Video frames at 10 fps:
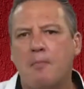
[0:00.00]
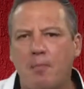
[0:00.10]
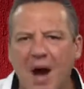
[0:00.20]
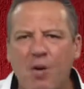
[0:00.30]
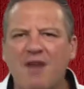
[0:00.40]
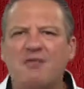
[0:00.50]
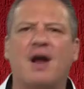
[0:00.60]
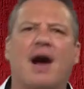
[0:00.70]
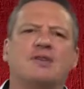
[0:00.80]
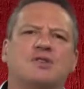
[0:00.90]
My wife and
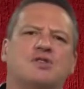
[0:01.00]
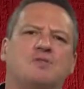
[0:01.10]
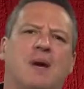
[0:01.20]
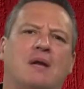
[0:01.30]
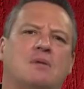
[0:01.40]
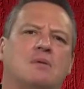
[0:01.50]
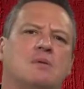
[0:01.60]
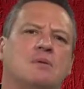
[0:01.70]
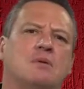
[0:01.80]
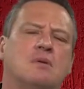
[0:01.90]
I just spent
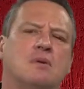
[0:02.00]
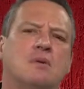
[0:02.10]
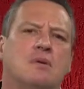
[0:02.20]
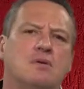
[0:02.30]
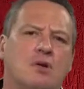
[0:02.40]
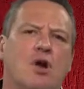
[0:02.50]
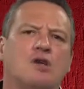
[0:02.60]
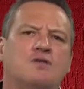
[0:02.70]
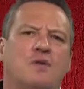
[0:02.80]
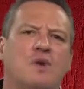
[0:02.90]
the
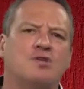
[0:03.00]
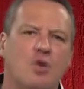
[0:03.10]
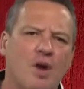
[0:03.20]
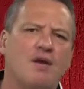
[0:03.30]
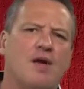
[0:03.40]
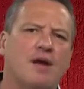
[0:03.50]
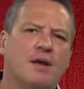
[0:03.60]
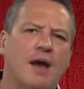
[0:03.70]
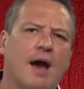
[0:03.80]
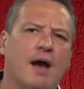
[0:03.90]
last few weeks
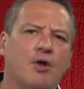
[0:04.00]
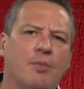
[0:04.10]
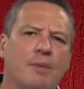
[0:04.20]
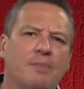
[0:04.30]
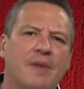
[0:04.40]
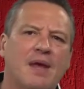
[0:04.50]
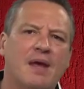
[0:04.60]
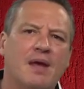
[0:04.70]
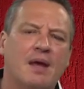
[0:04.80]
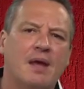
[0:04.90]
renovating our home.
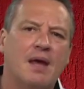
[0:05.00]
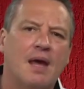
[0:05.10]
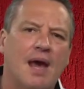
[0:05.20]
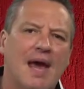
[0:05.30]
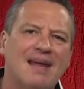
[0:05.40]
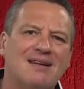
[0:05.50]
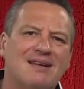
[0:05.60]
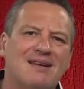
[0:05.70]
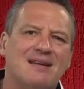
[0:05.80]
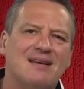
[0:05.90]
And
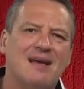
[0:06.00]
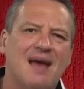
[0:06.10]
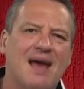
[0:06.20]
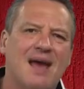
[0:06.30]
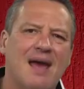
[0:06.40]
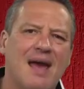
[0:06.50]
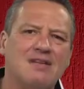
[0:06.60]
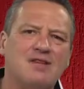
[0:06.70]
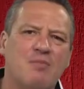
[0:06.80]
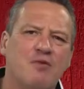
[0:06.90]

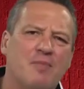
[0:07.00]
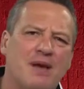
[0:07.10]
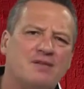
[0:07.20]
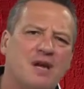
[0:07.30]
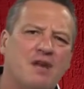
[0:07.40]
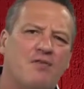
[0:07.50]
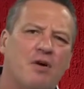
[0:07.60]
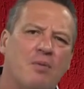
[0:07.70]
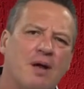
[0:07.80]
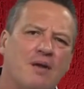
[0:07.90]
as I moved my study
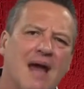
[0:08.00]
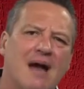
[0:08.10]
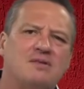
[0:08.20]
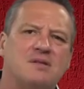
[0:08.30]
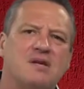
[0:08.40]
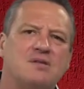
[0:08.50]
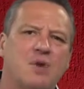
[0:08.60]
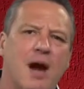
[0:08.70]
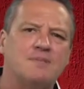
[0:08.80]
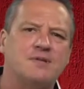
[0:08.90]
from downstairs
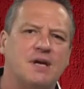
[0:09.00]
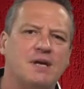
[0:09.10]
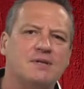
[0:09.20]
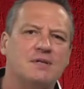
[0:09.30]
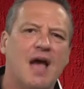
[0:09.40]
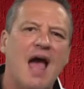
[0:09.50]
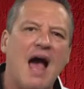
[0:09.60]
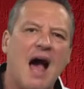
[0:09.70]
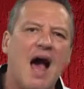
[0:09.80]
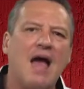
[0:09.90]
to upstairs,
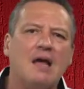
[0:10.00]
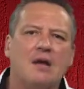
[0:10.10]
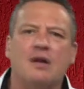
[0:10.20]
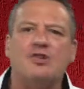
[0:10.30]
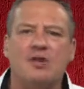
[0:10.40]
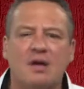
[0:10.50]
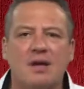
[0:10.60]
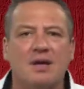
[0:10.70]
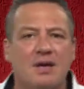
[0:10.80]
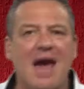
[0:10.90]
I
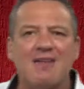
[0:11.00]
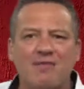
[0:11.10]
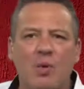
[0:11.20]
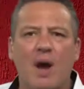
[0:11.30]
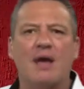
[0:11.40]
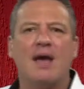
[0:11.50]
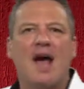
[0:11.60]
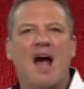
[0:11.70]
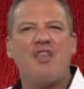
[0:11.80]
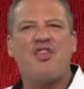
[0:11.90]
literally gave away
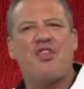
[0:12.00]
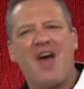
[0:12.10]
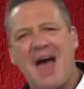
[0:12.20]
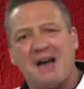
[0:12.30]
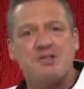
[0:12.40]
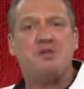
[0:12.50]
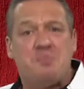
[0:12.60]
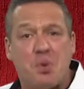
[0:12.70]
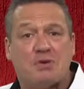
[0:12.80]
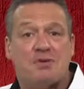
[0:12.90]

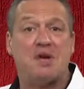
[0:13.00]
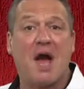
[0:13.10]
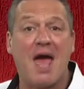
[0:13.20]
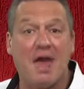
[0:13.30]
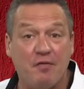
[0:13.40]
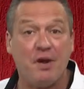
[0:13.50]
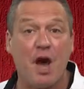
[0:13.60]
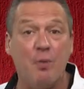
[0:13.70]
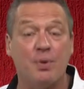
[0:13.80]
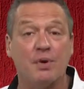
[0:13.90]
1,000 books that I haven't
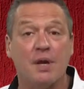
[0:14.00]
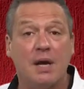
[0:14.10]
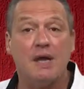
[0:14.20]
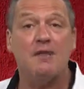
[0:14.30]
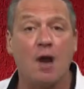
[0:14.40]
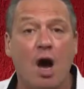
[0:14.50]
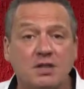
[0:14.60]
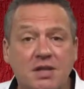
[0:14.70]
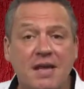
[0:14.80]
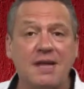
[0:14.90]
opened in the
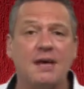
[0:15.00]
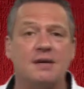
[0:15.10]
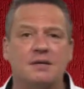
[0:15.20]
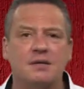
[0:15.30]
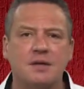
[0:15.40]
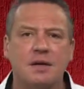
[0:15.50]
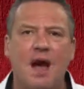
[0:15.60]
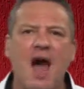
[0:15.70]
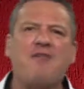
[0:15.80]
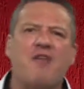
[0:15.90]
last 10 years.
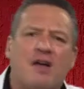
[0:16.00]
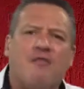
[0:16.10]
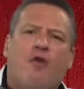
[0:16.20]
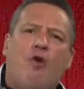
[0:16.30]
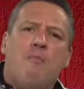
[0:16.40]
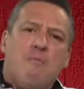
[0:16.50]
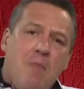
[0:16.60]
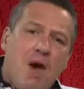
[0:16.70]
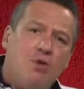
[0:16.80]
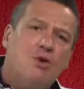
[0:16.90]
I found 4
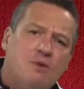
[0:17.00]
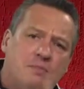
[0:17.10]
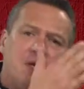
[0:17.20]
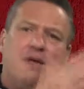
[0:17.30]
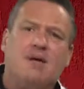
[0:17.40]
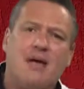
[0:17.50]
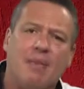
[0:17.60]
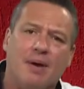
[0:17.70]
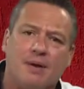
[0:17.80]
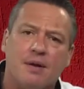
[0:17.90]
modems in a
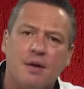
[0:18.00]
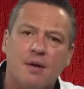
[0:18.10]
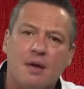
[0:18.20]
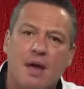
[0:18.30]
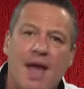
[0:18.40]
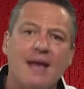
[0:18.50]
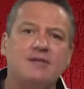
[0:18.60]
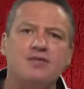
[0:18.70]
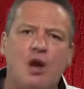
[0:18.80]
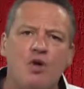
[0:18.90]
cupboard and
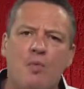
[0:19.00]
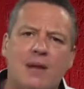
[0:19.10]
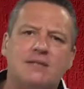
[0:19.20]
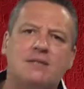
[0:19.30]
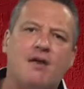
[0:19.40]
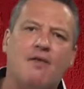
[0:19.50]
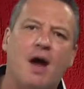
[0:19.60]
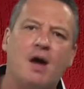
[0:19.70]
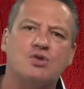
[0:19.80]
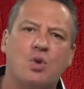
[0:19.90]
so much stuff
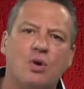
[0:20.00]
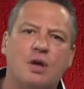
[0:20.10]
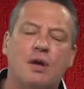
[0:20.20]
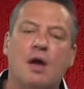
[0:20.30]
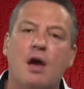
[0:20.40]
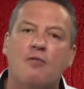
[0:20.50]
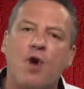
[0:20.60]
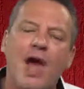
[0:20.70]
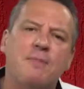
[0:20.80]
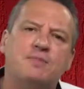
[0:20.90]
I was hoarding
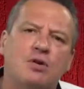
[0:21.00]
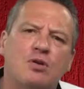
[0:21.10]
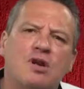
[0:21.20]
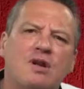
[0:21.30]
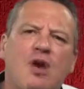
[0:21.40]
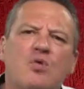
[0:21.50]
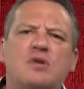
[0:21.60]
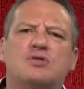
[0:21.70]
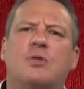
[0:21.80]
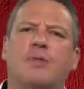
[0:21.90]
for absolutely no
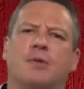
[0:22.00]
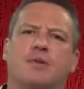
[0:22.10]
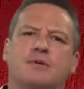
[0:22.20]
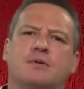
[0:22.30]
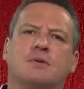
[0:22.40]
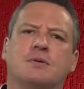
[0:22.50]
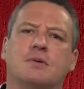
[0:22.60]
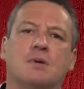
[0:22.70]
reason or purpose.